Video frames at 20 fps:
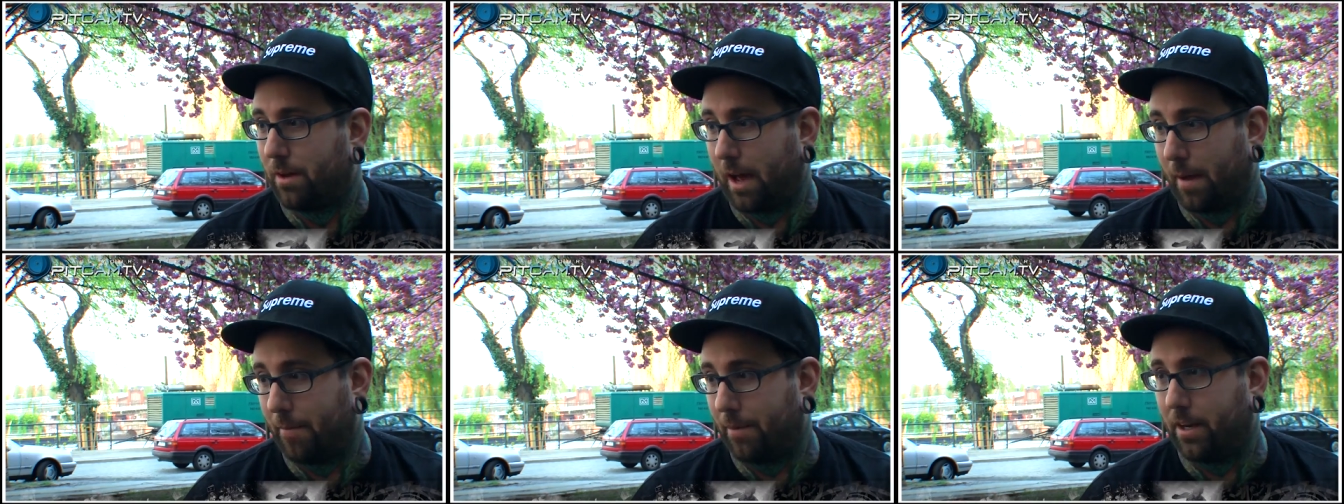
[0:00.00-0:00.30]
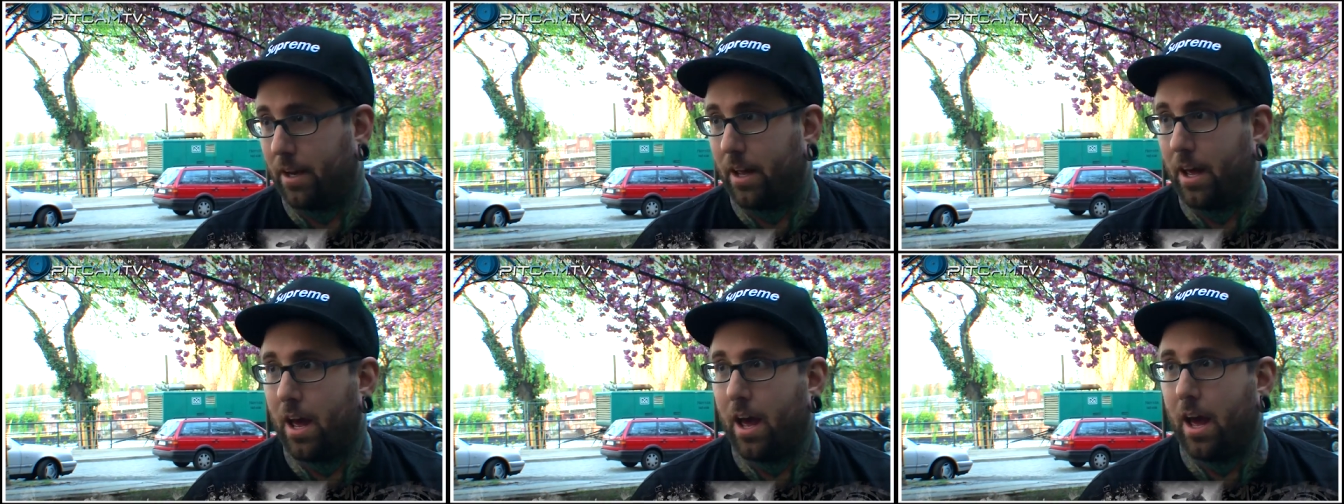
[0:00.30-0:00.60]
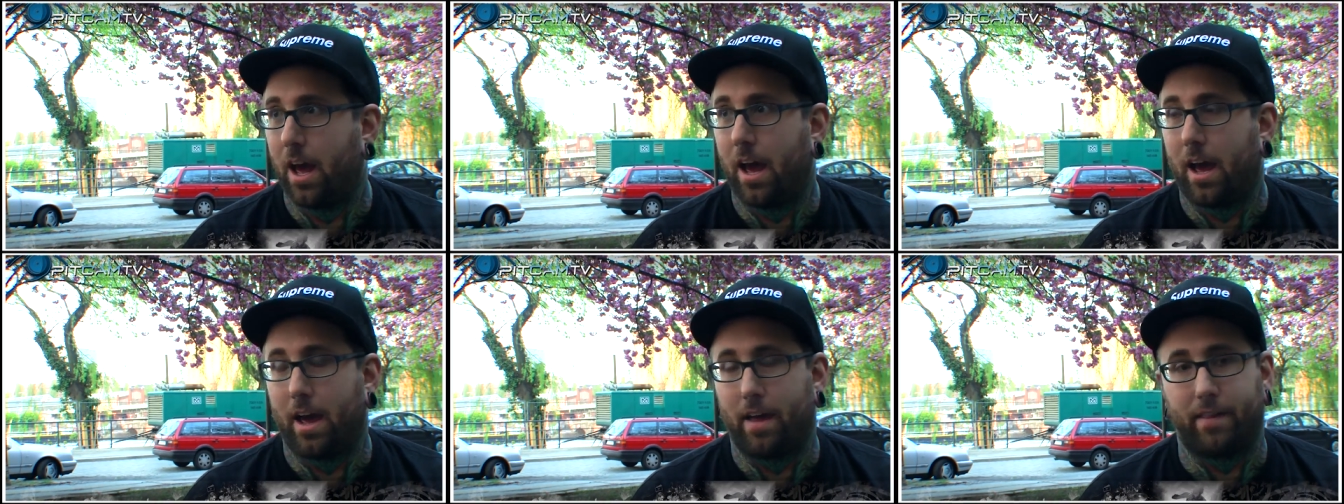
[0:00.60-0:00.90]
I mean,
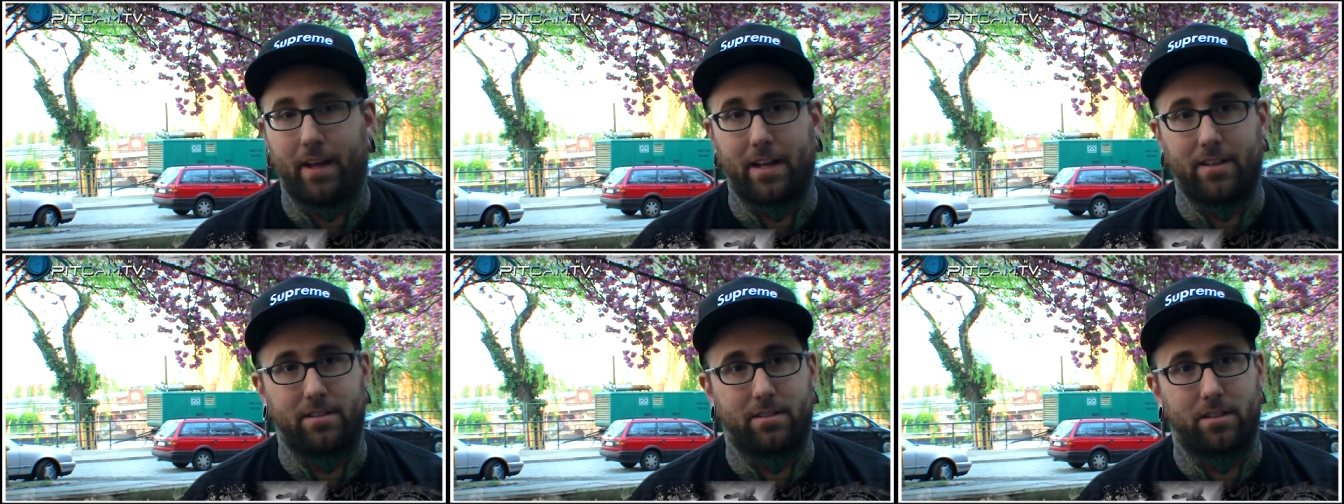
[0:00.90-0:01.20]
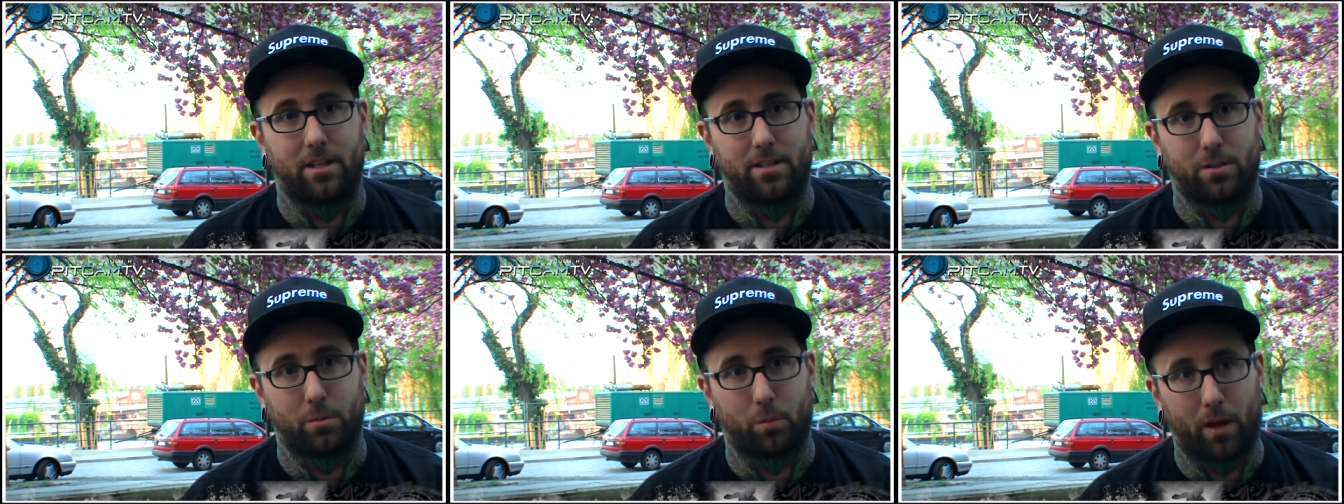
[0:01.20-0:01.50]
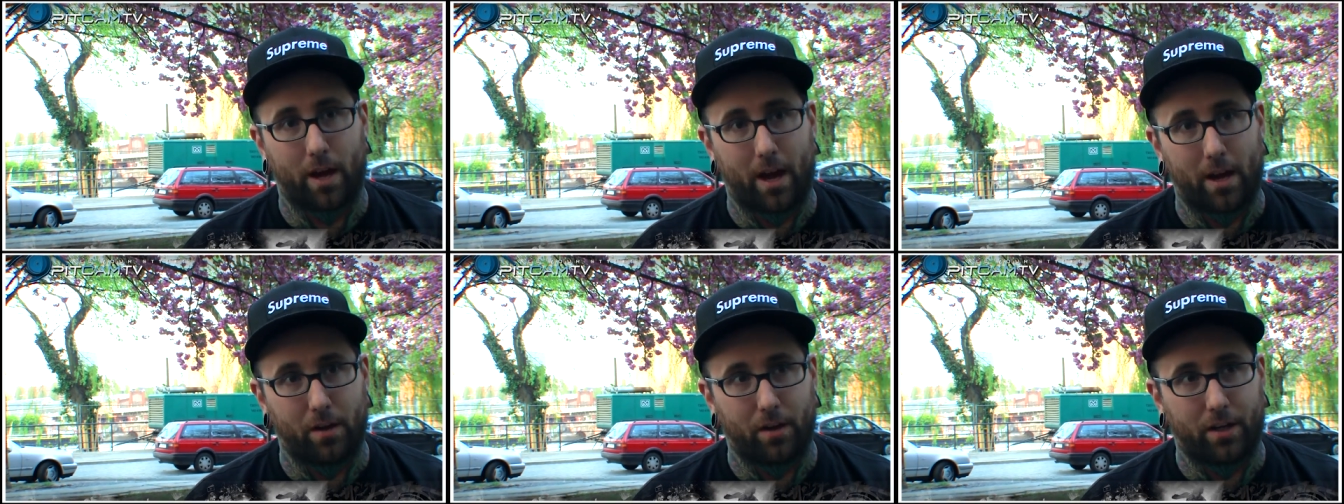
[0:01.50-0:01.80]
that's the
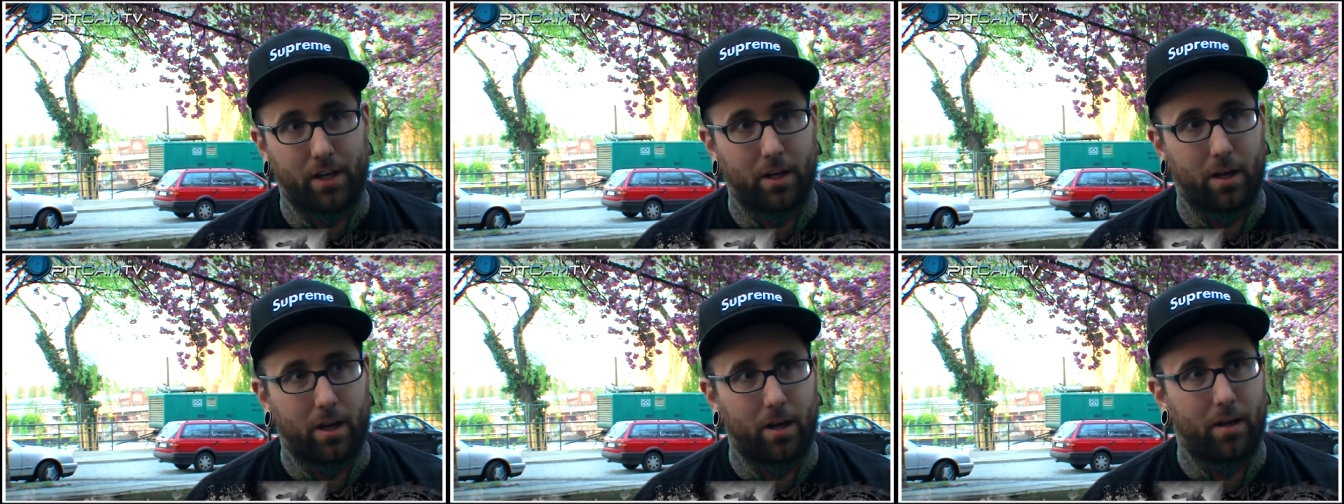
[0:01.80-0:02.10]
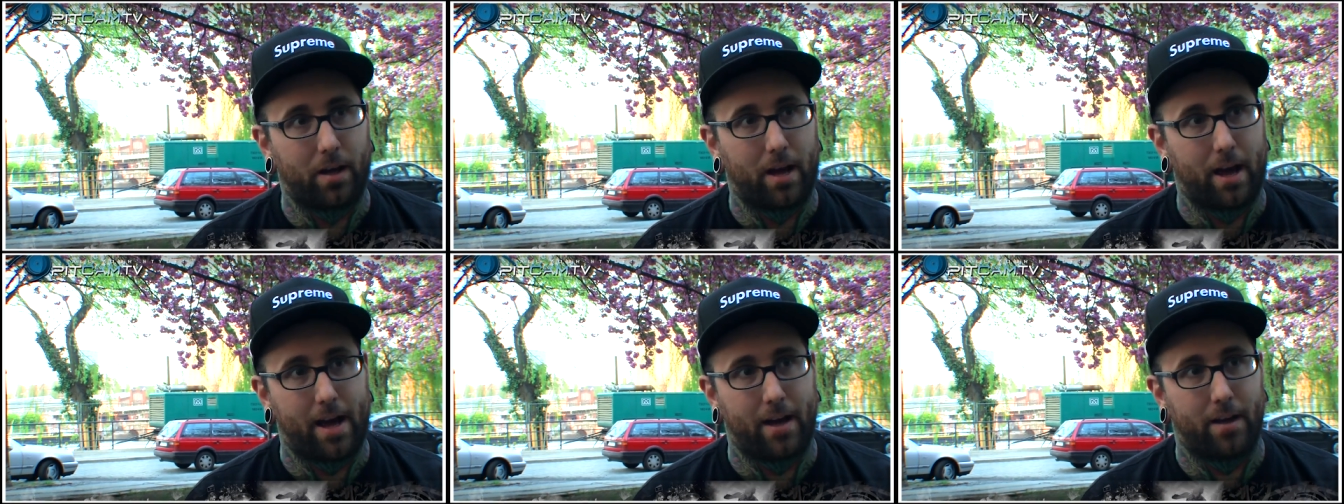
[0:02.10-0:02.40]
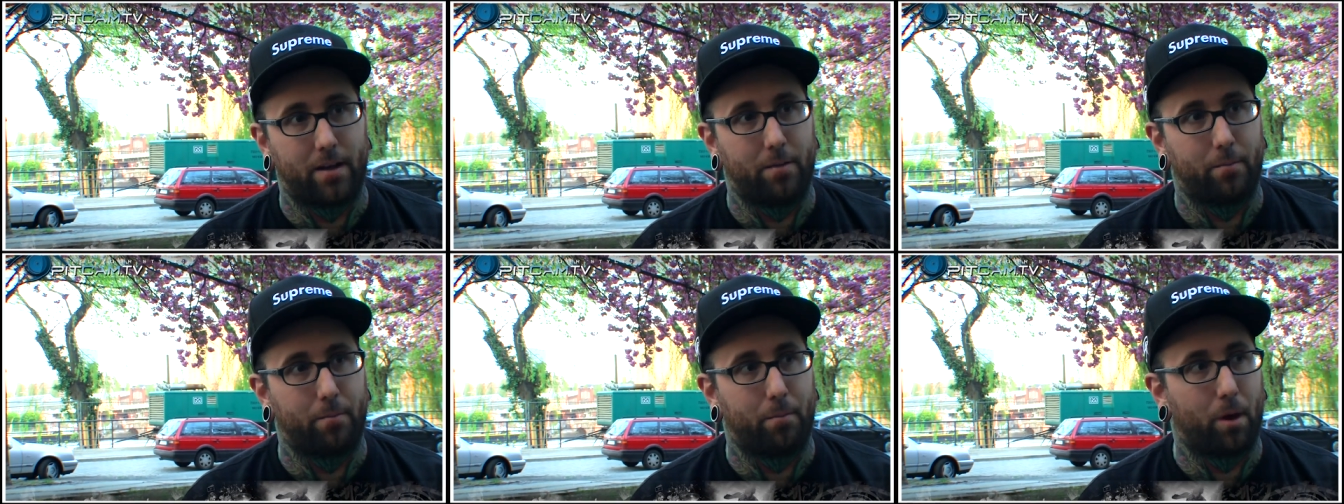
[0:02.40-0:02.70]
way I look at
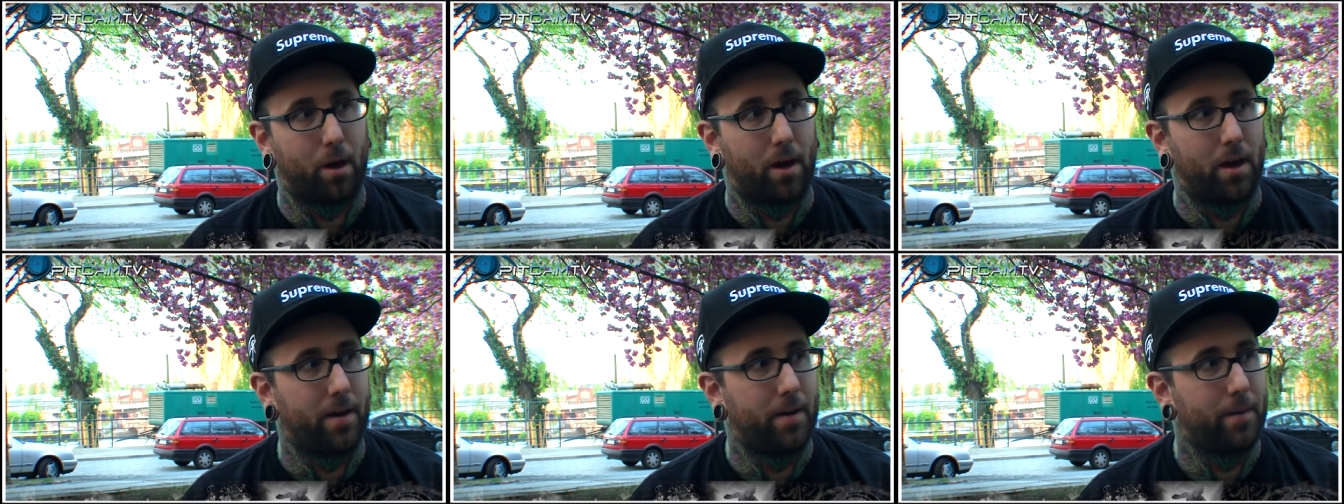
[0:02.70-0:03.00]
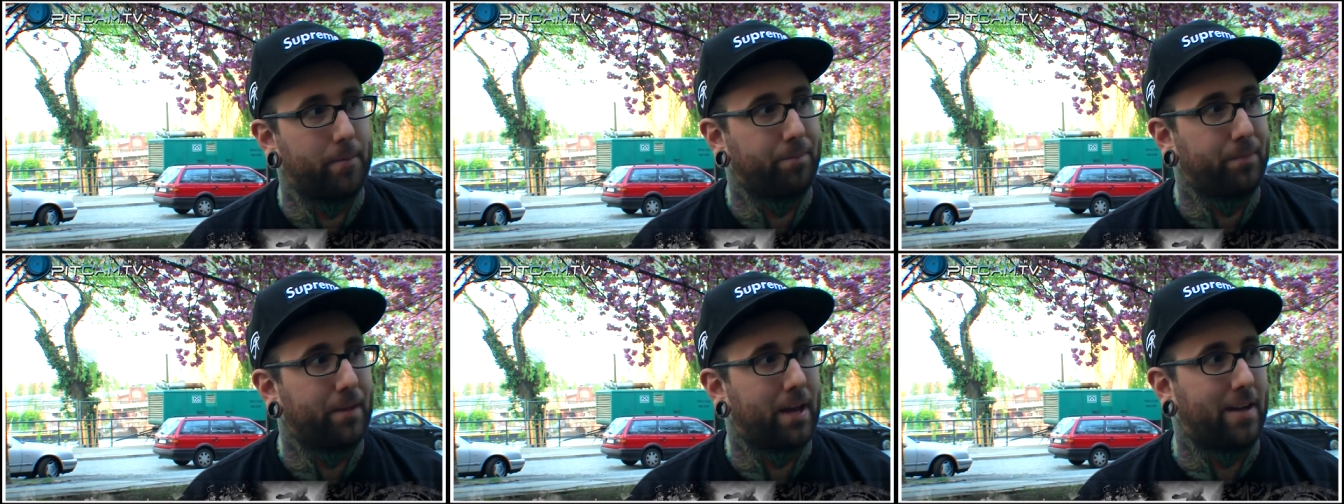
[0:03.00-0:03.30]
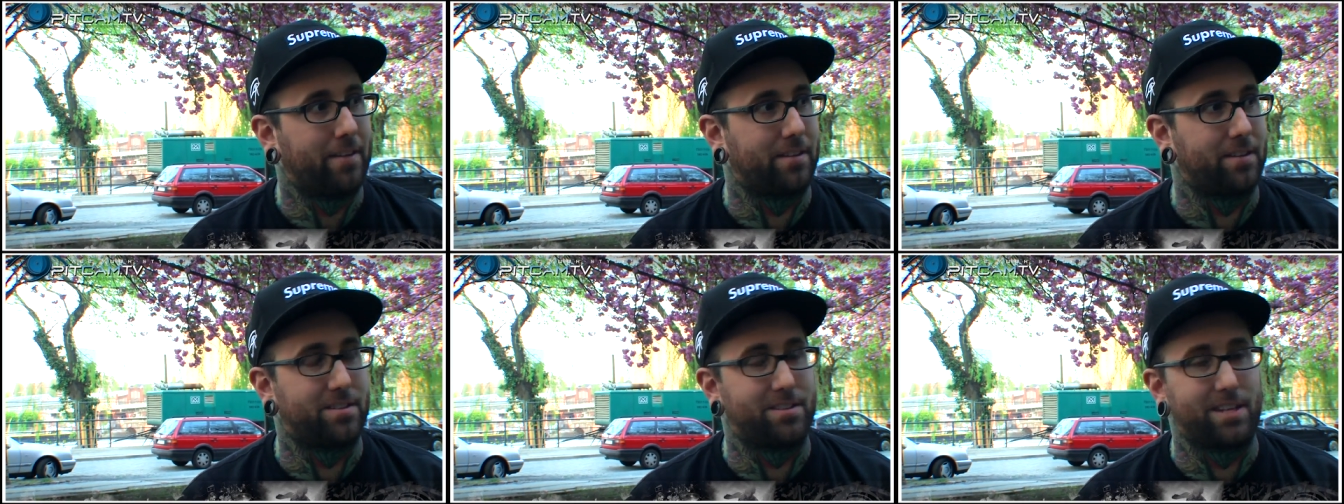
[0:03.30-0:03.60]
it. But
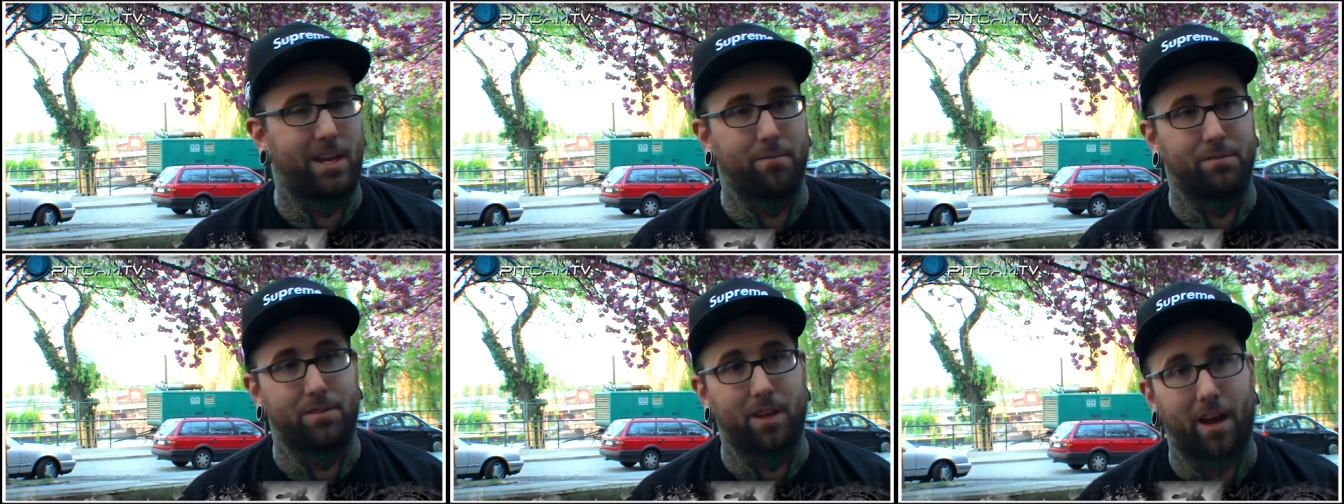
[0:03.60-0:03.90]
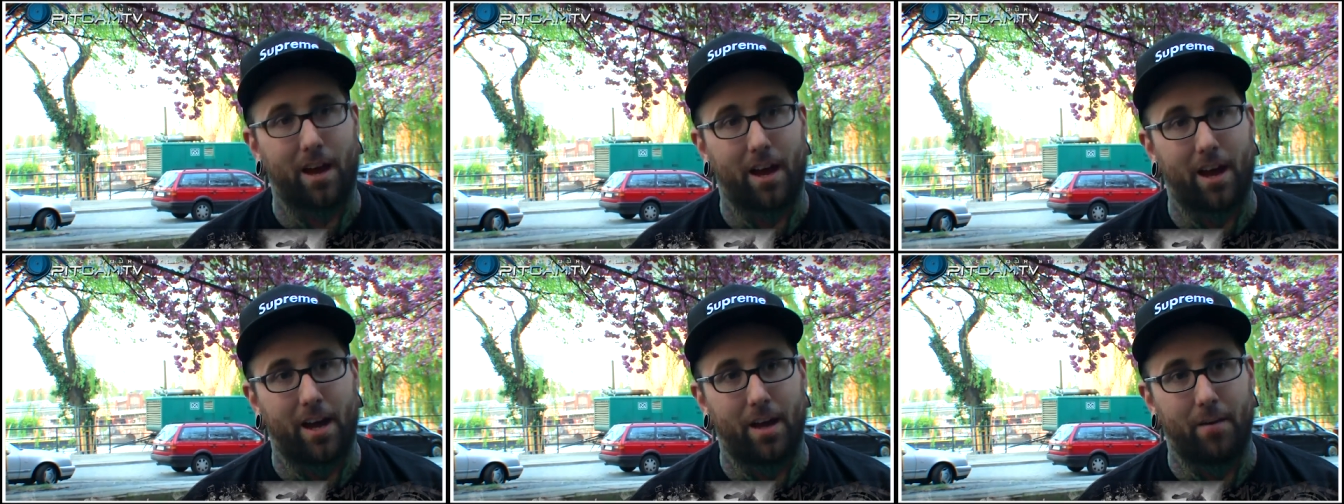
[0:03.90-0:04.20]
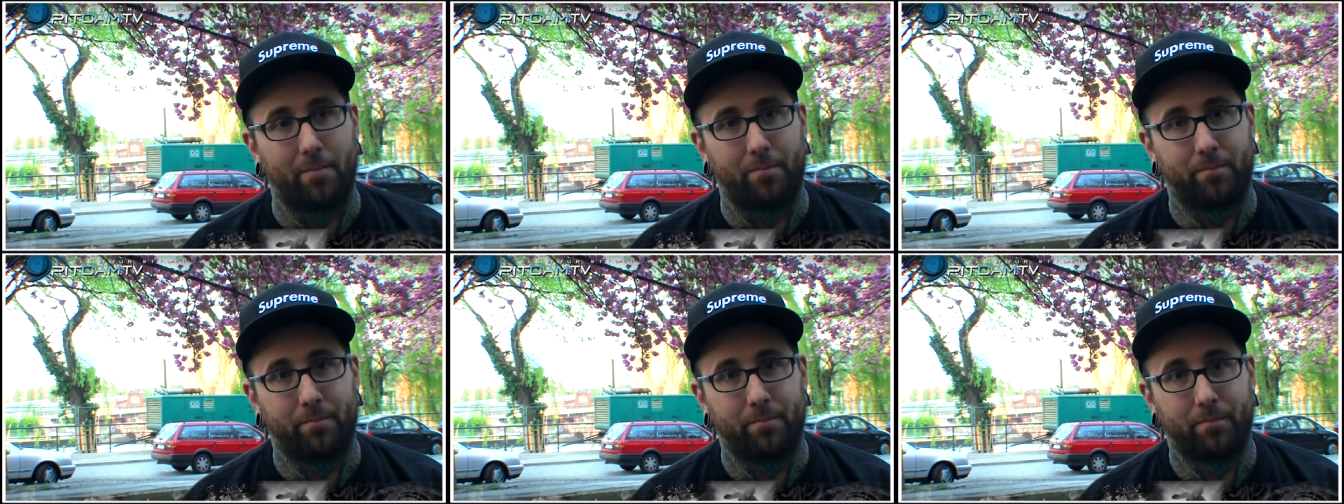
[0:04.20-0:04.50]
at the same
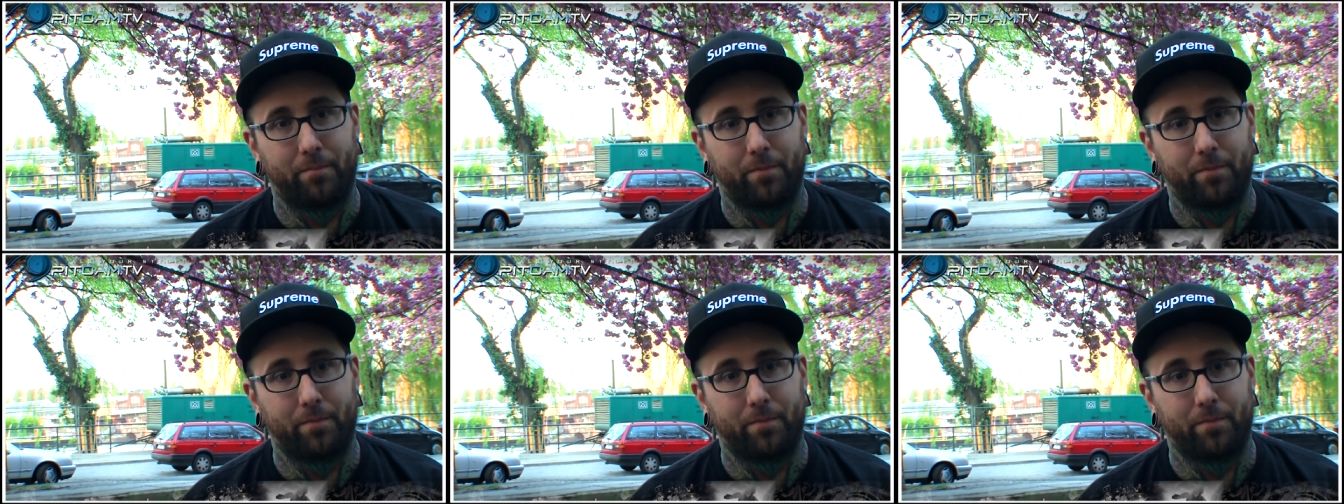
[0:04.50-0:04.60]
time,